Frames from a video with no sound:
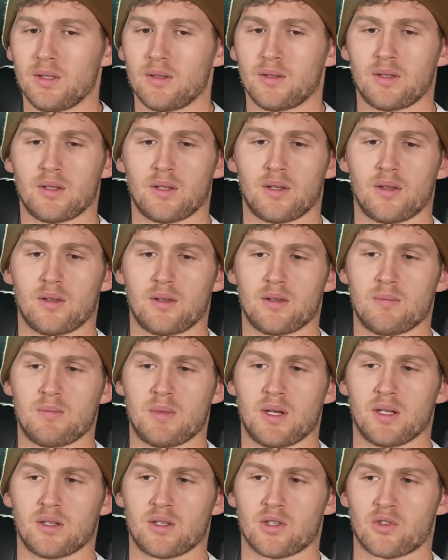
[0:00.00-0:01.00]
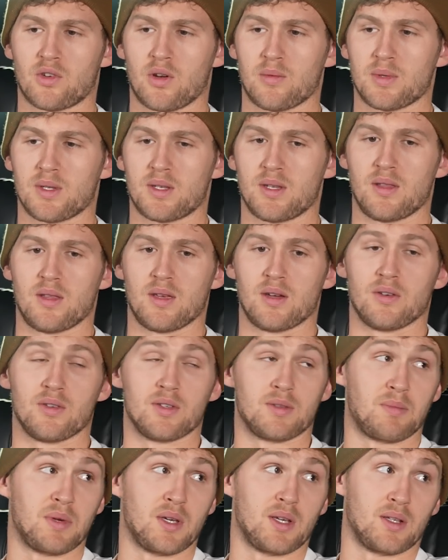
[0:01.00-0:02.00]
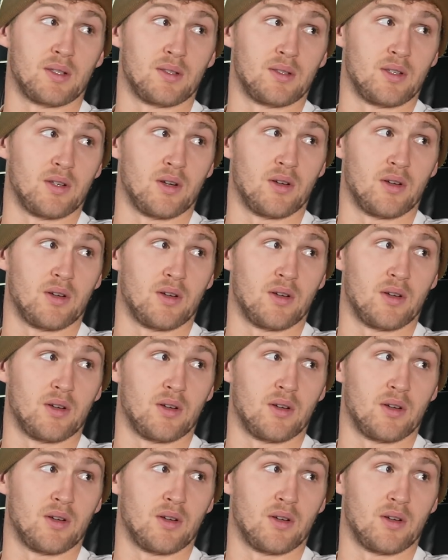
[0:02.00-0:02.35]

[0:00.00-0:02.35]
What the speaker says: the minute discrepancy there is big.